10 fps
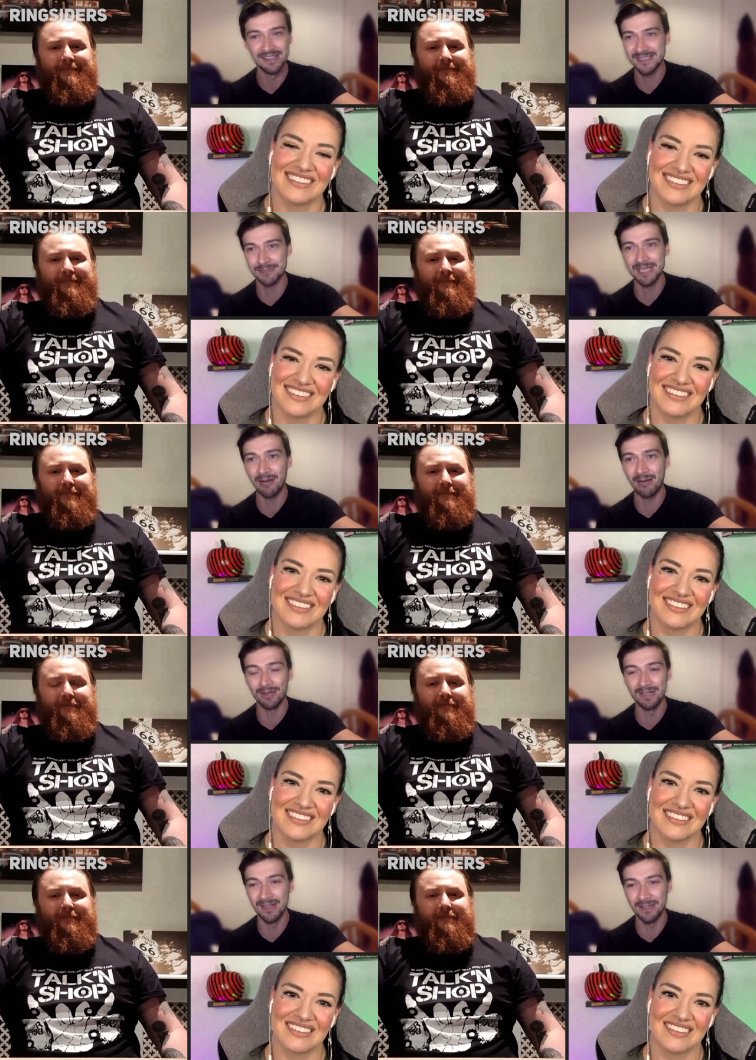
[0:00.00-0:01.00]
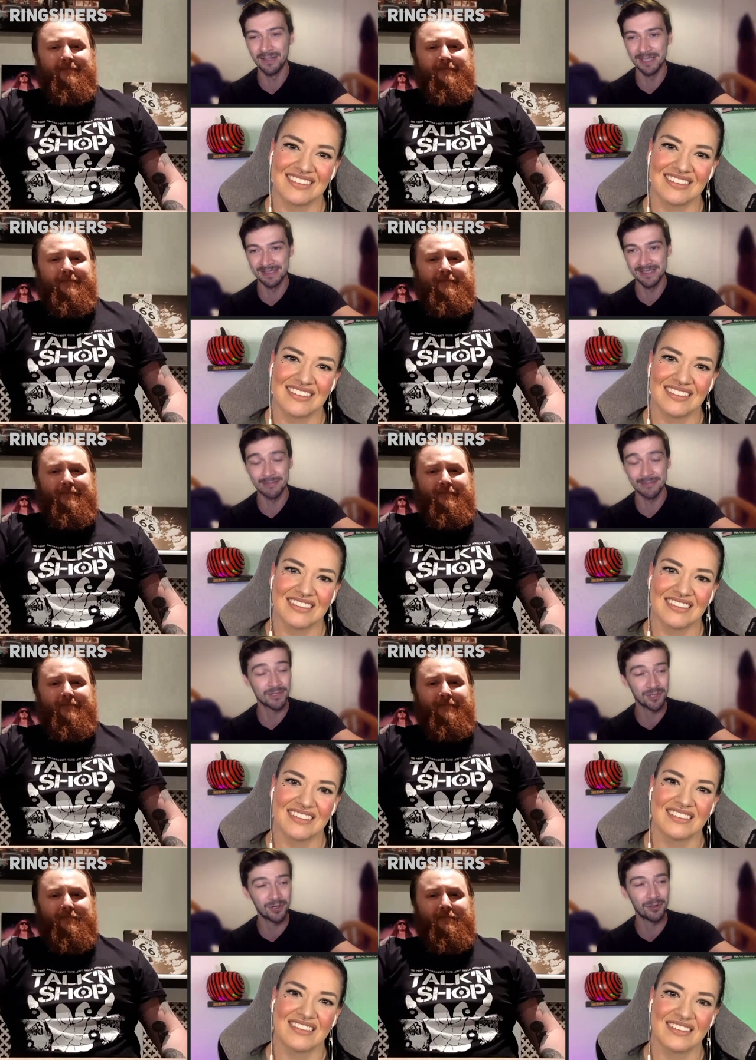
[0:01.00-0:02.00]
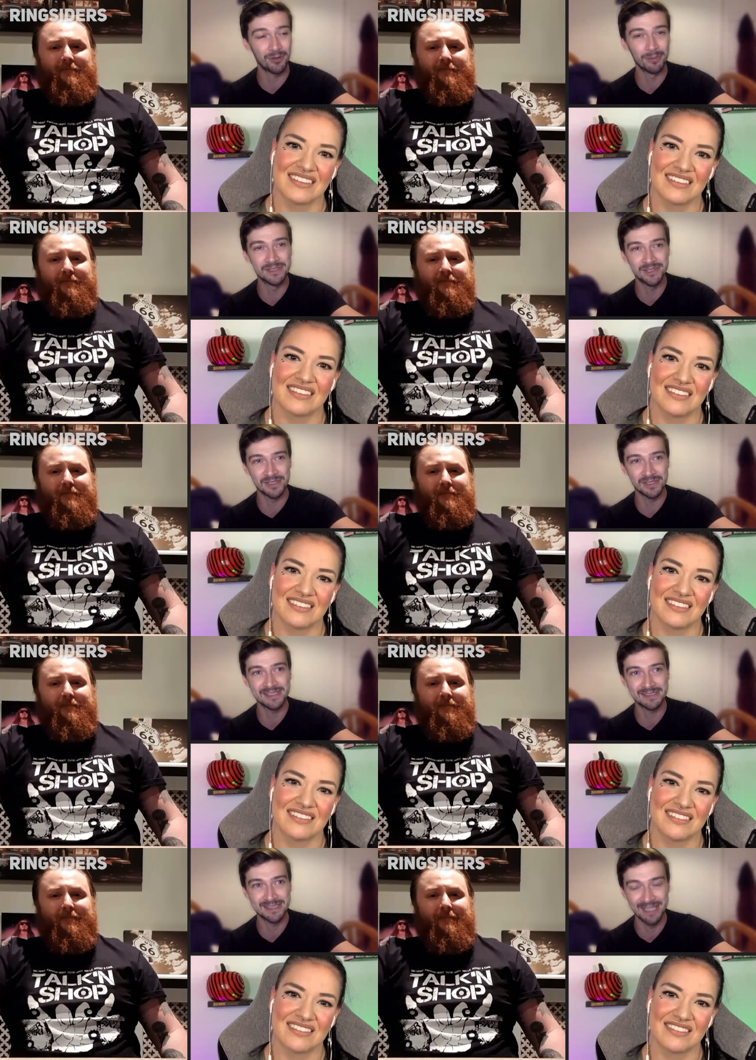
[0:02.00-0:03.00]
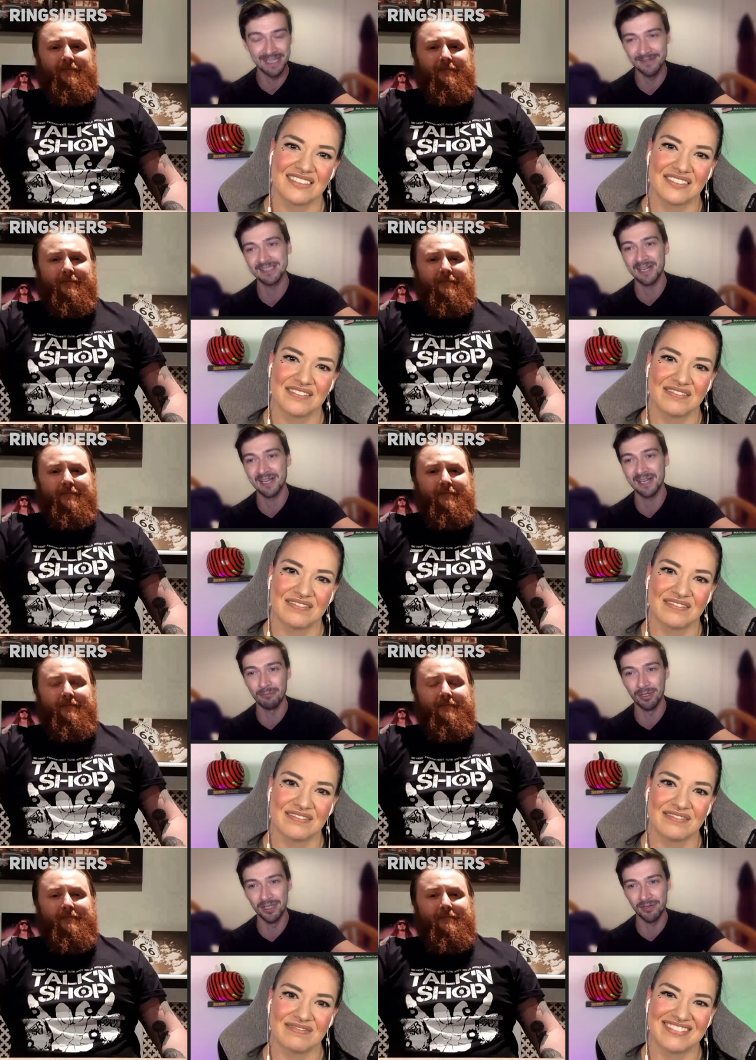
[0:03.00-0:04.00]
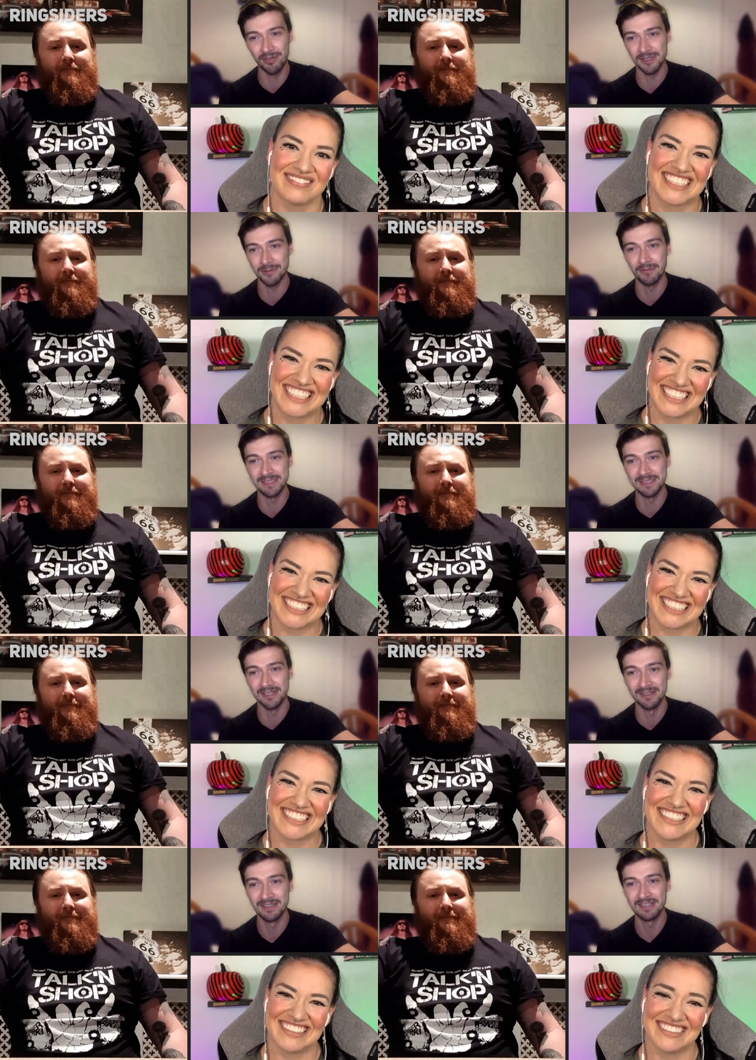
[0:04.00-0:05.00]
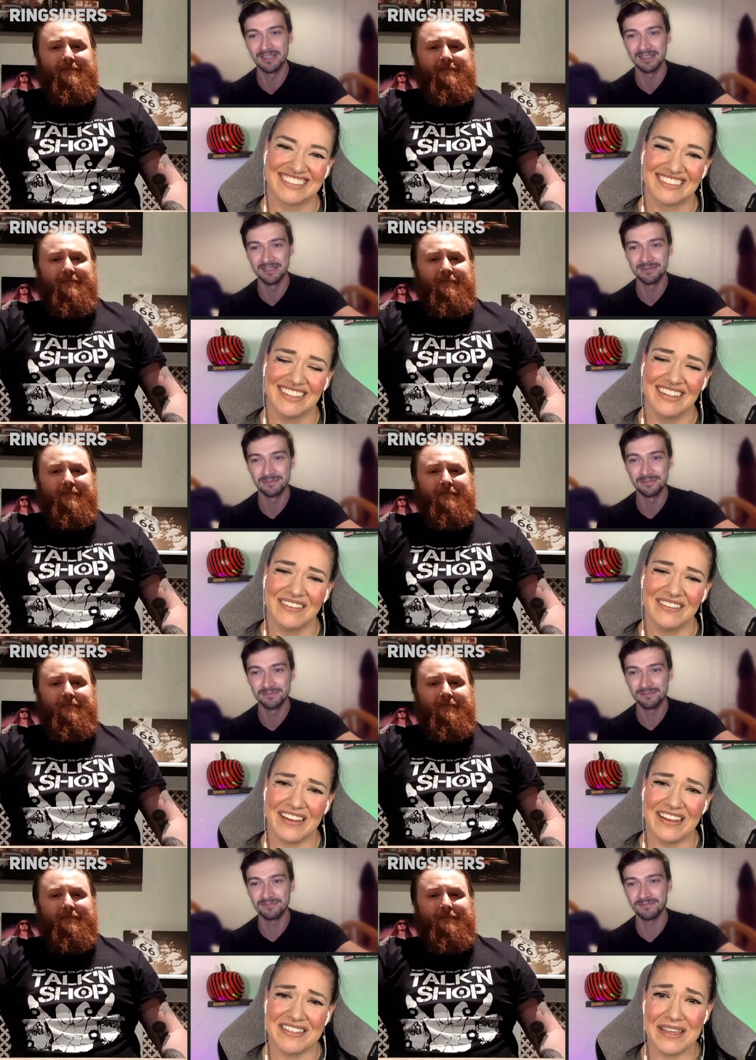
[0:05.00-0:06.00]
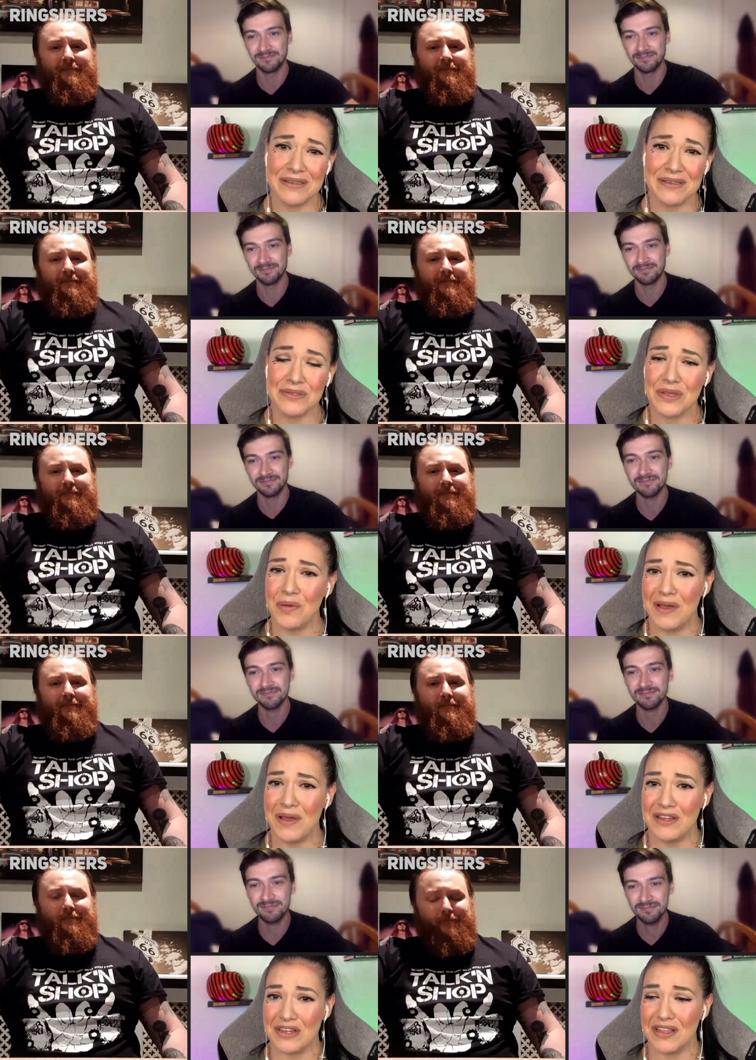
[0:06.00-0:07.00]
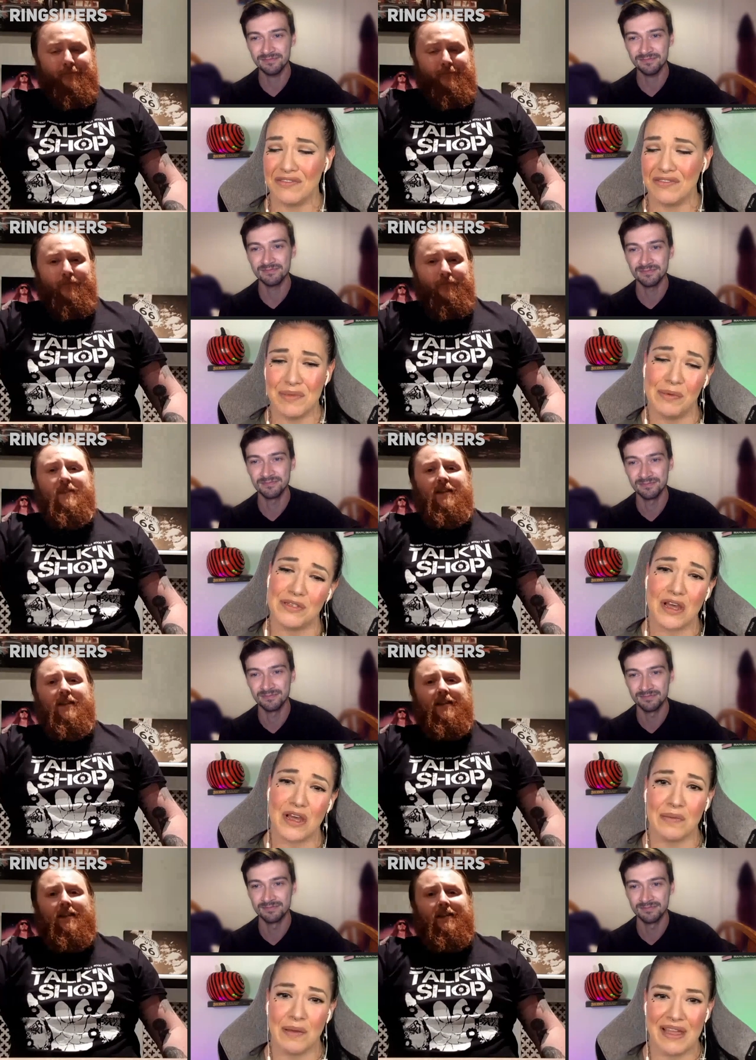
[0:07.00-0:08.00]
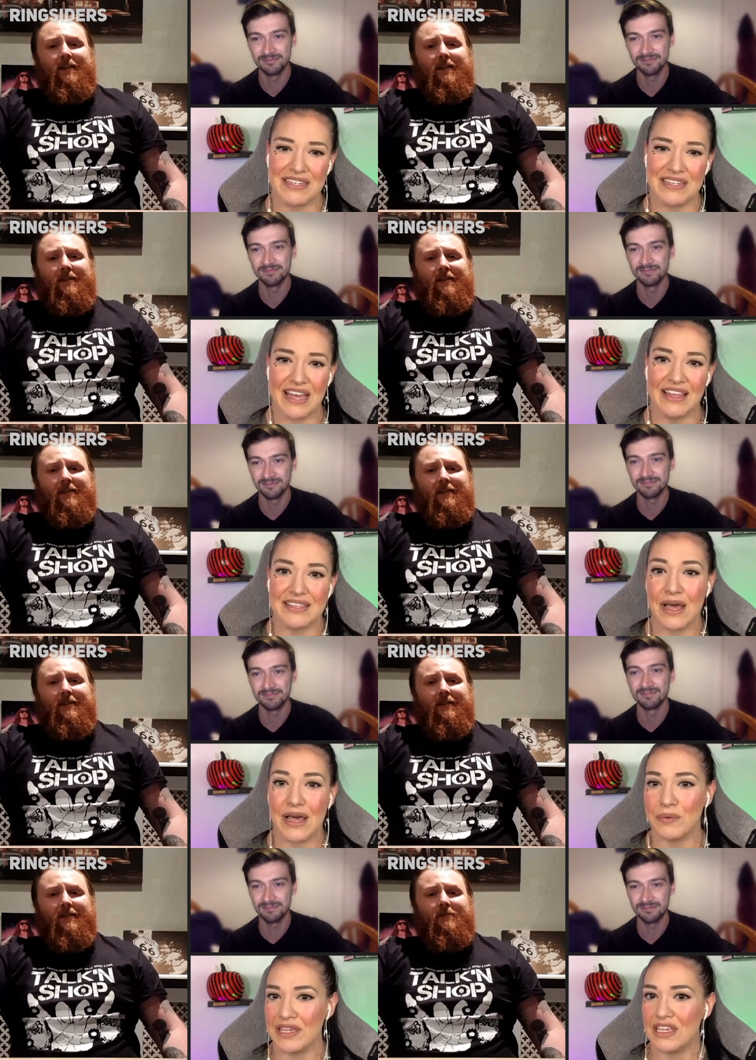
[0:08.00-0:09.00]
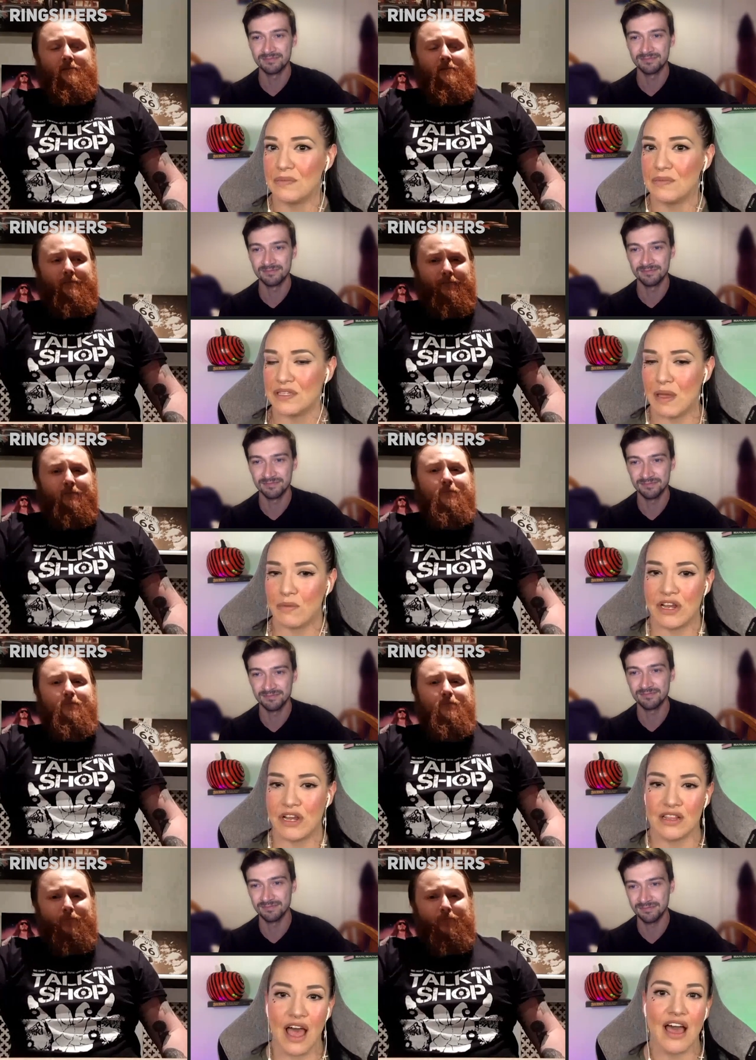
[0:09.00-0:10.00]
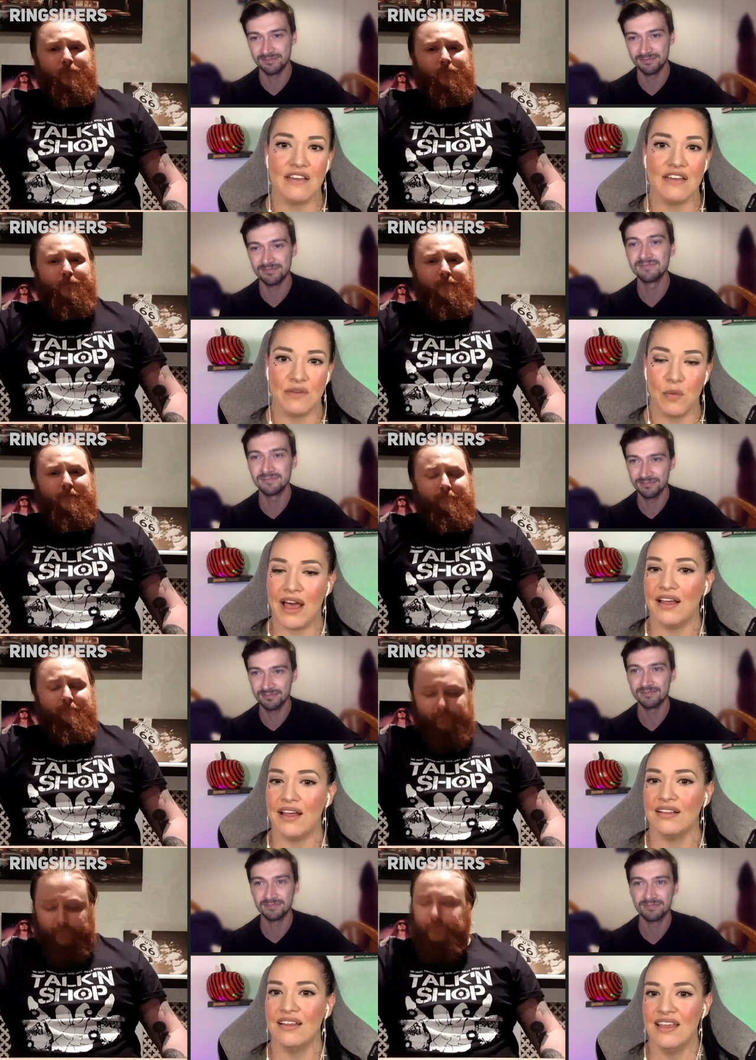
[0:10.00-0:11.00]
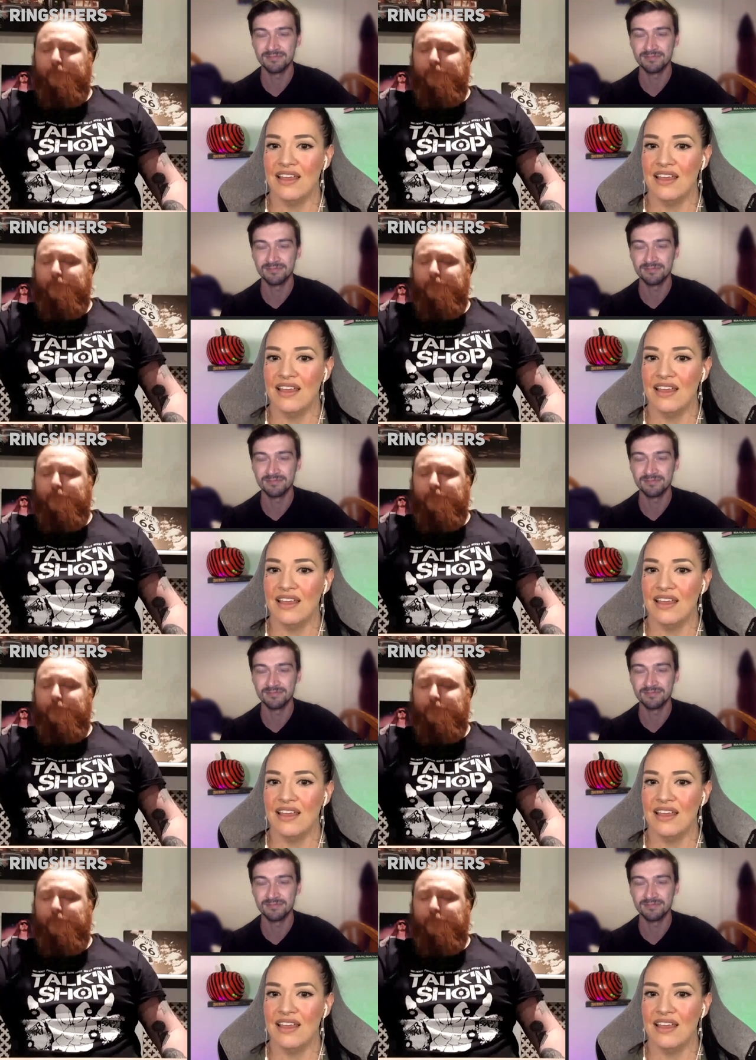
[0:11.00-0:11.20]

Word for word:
Speaker 1: some talent in the business. I'm sure we're just seeing the start of what you've got to offer too.
Speaker 2: Oh, guys, thank you so much. I love when people talk about my dad. That's how we keep his memory alive and well.